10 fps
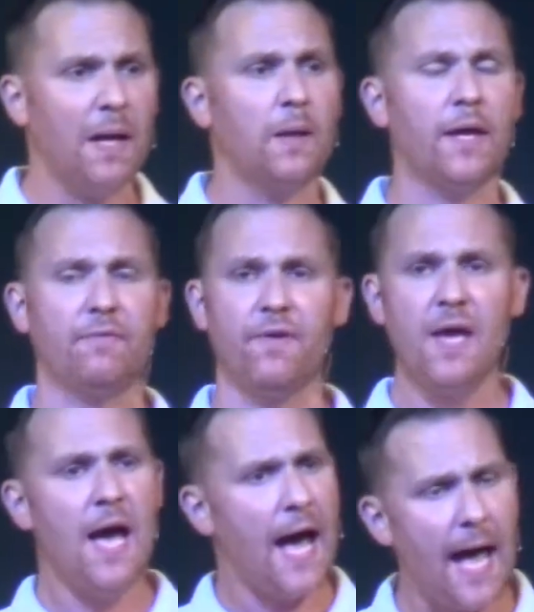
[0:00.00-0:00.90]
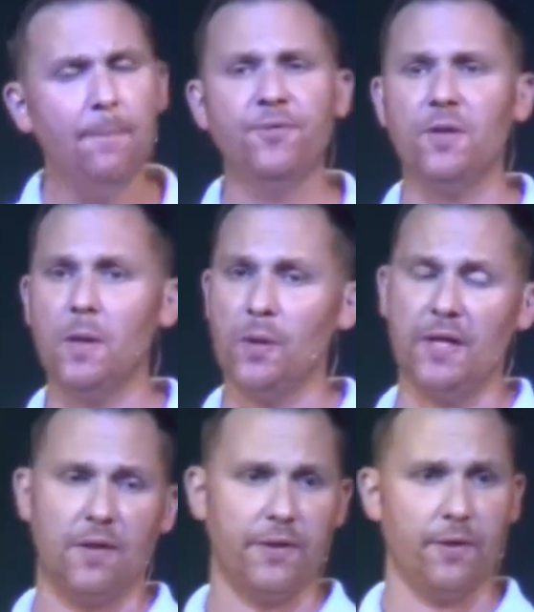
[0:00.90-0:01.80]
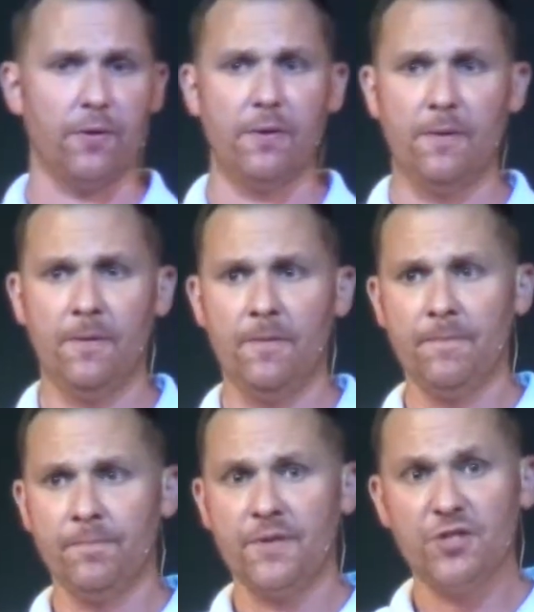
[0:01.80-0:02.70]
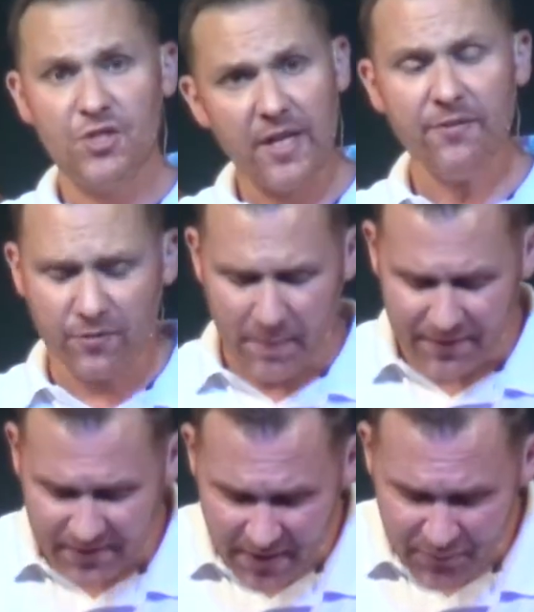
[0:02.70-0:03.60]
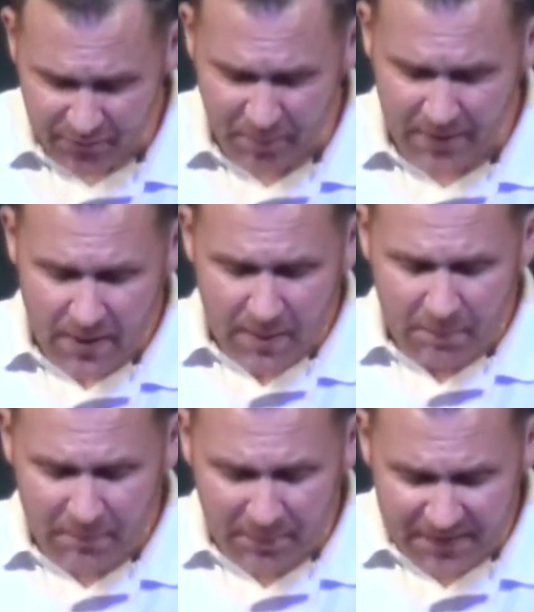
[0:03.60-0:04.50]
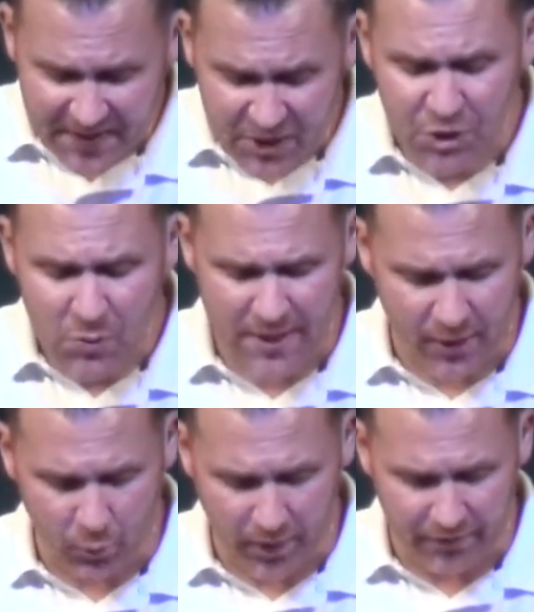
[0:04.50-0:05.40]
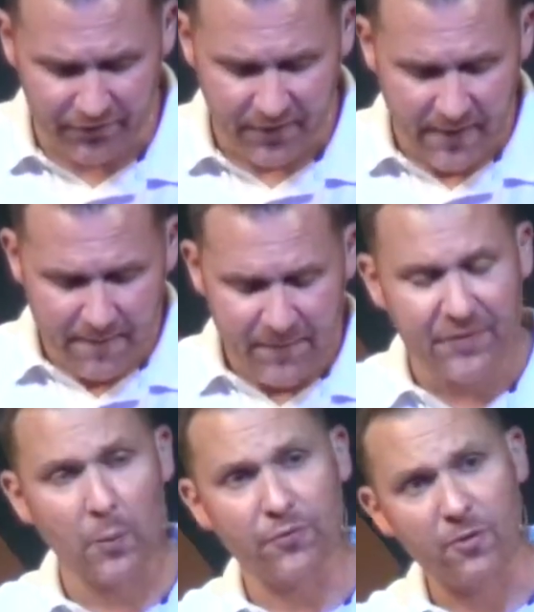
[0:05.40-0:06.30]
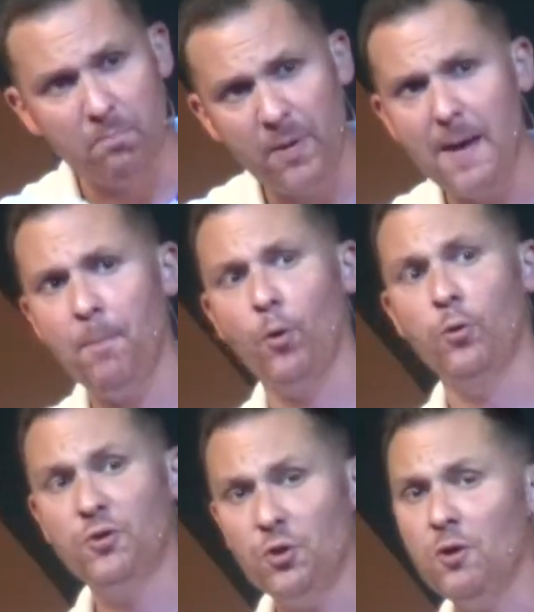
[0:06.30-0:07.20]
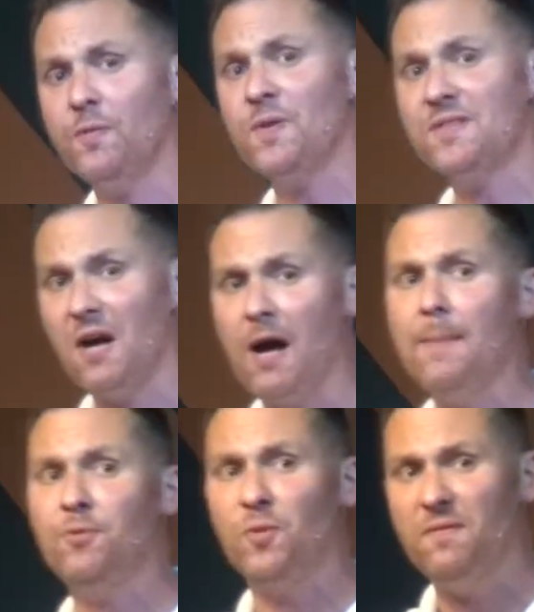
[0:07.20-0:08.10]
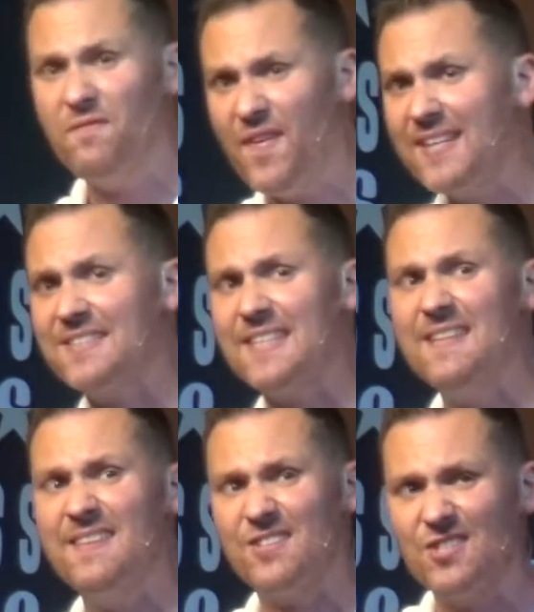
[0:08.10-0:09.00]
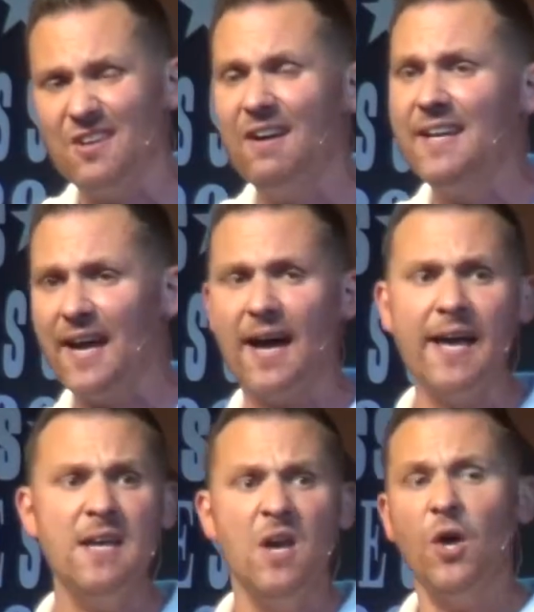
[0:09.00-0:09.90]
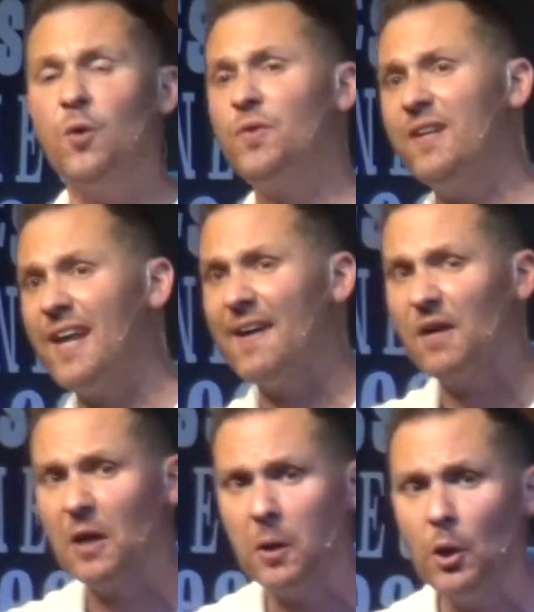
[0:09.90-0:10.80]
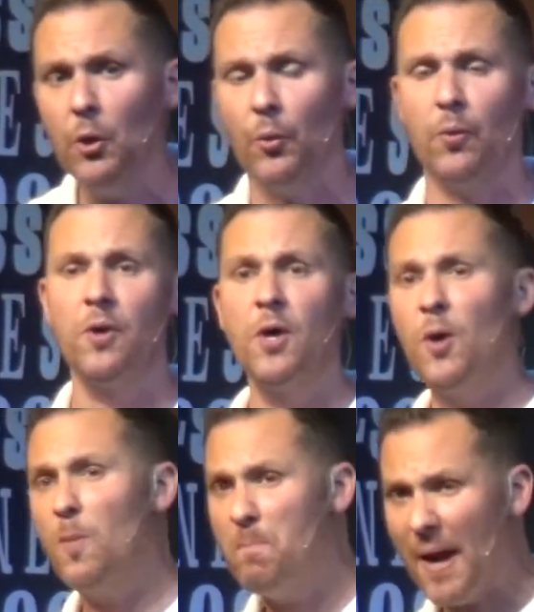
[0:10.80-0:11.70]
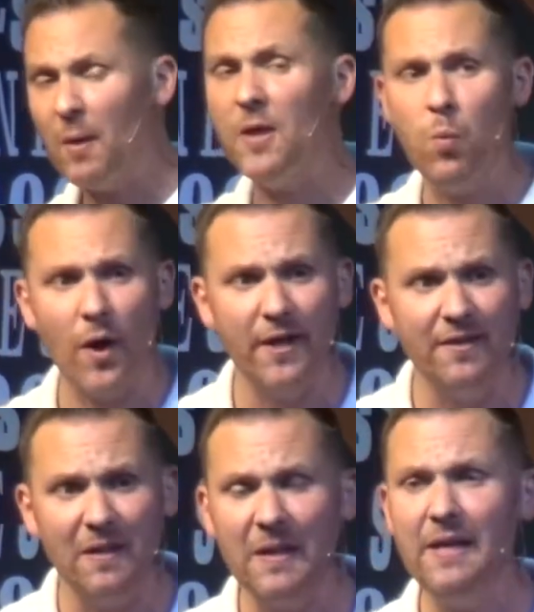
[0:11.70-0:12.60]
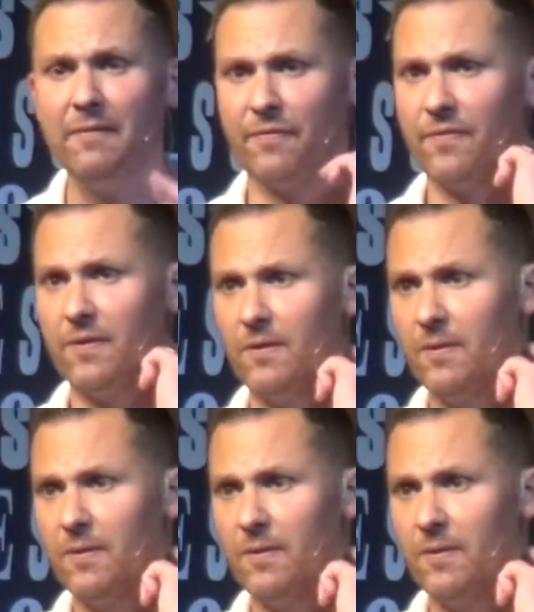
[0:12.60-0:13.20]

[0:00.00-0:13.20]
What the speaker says: of my life. Absolutely clear. And Jesus made the difference. But the issue here was that there were some people who took the time to invest in this young guy who didn't have a clue, who barely wanted to live,